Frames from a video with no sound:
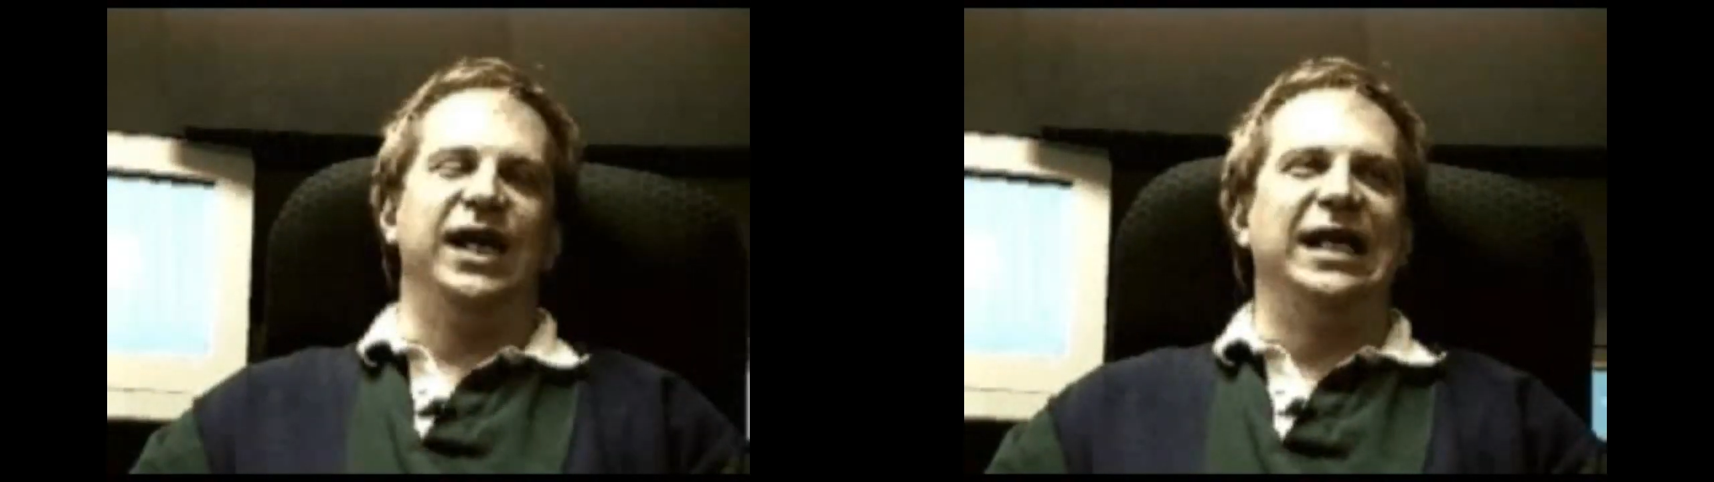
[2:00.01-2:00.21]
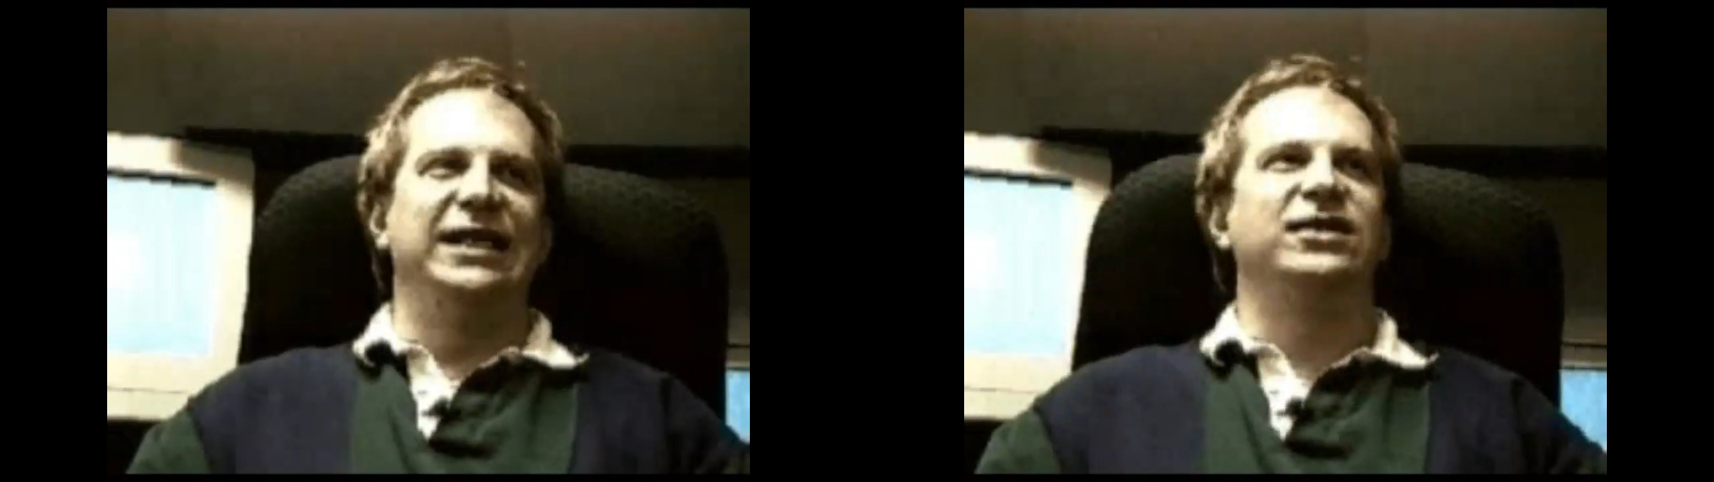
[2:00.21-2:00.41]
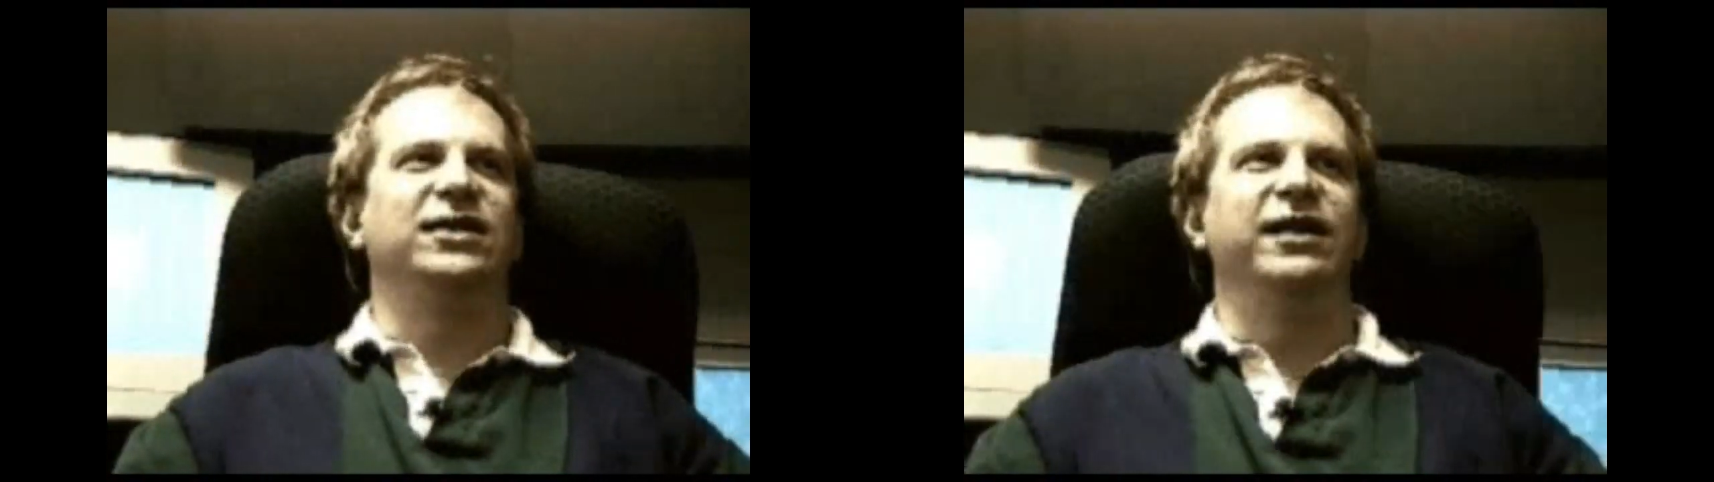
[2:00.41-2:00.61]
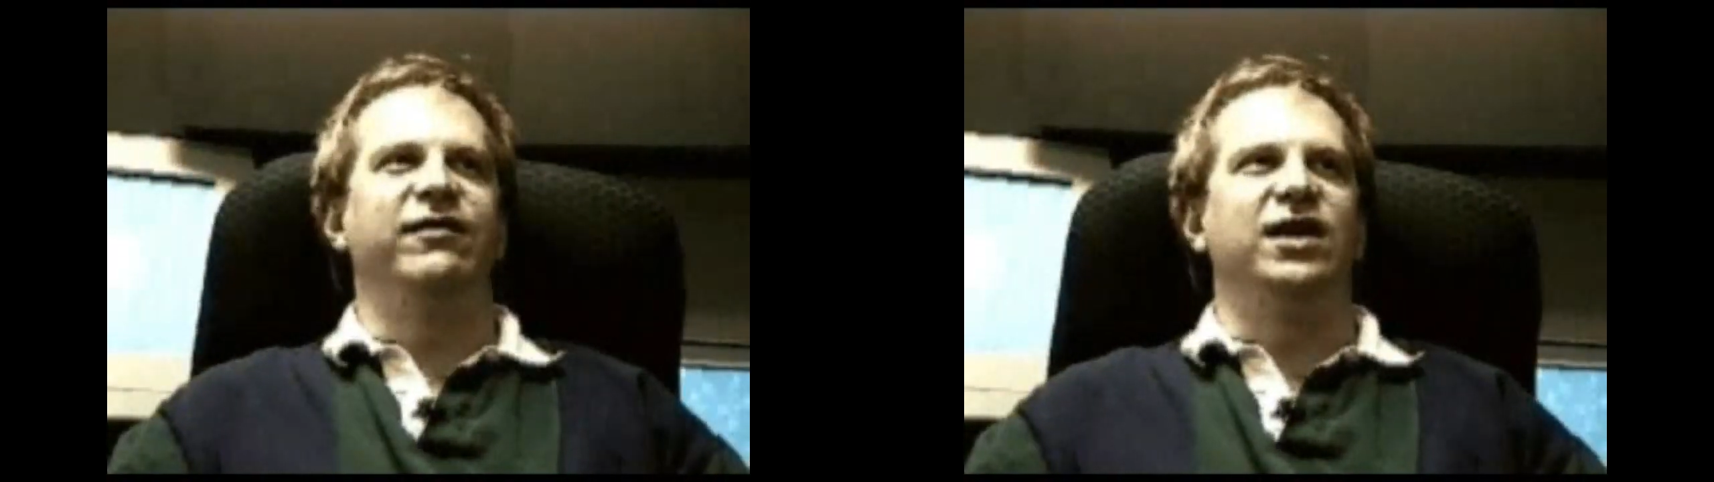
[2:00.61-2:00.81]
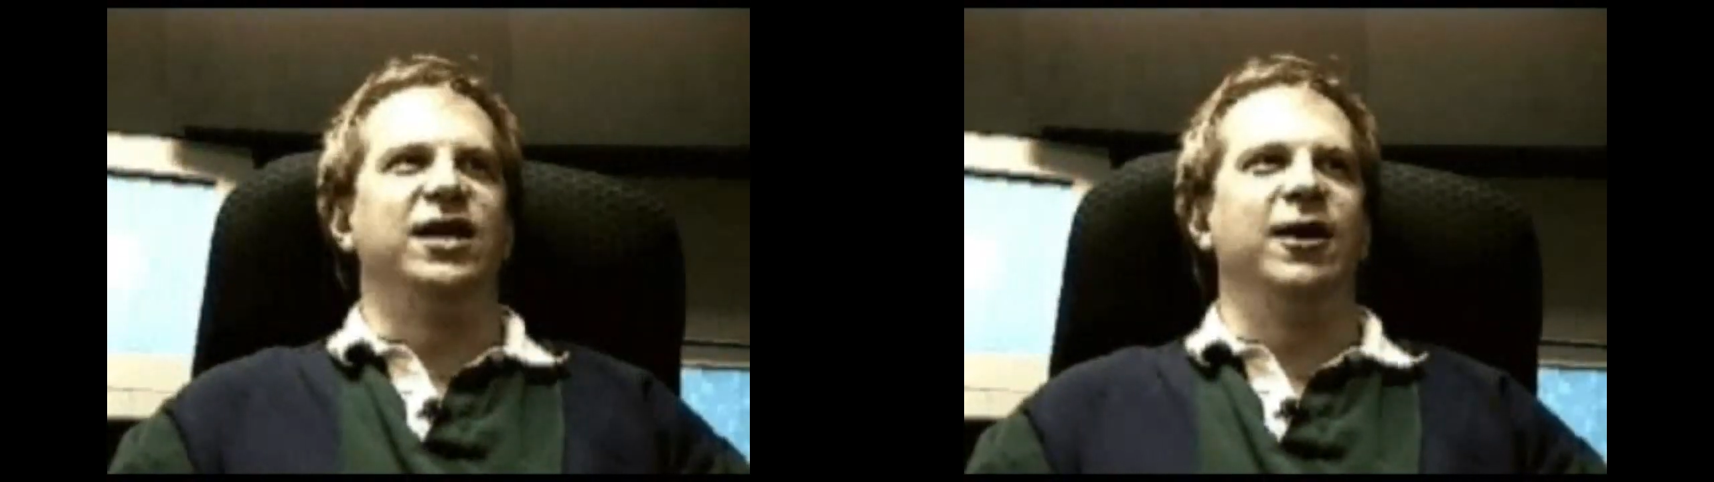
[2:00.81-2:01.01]
in its
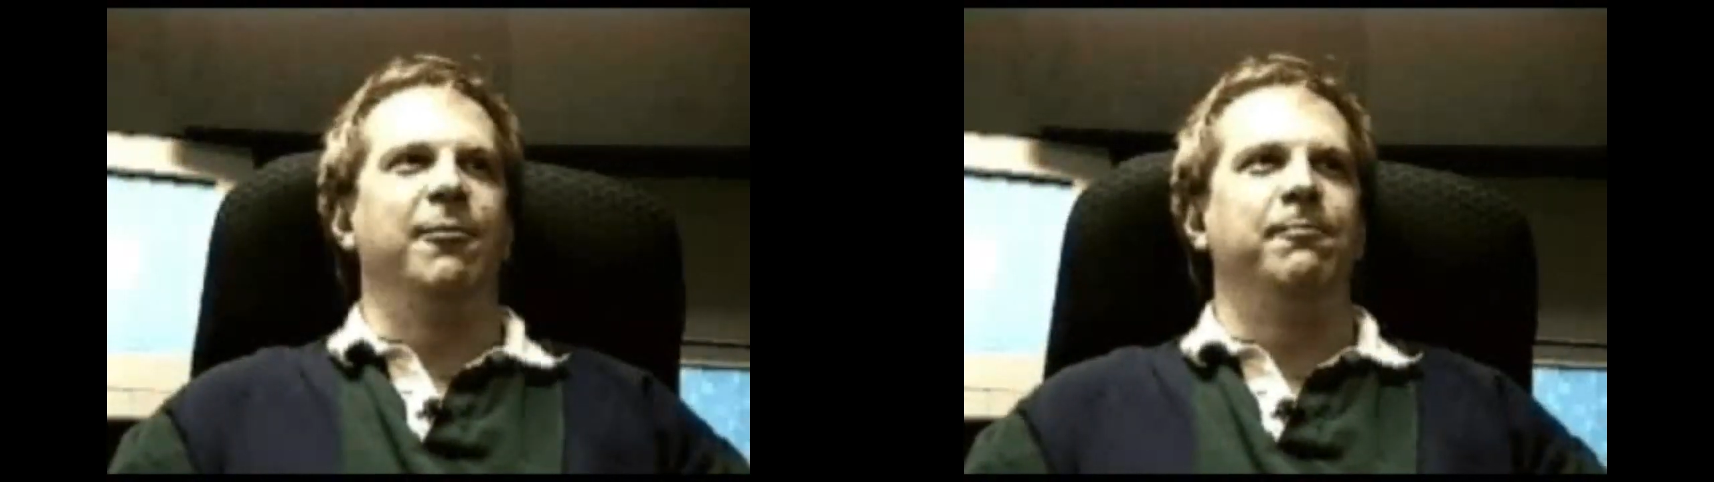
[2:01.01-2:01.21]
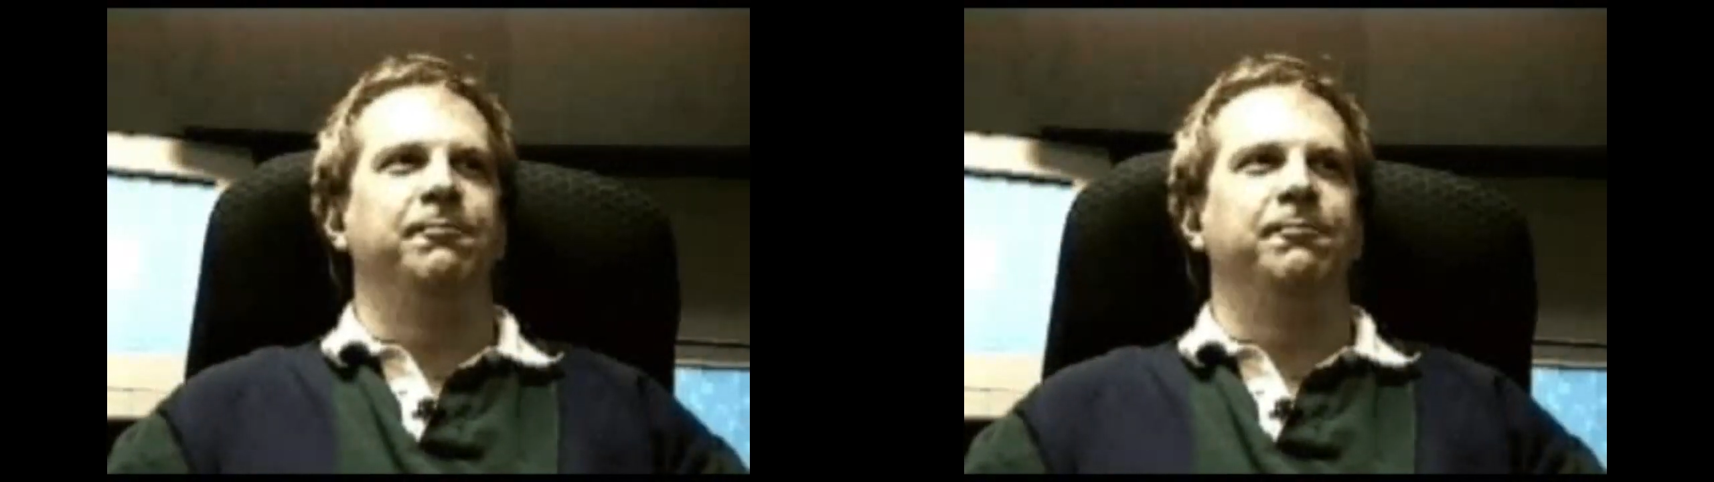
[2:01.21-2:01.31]
lifetime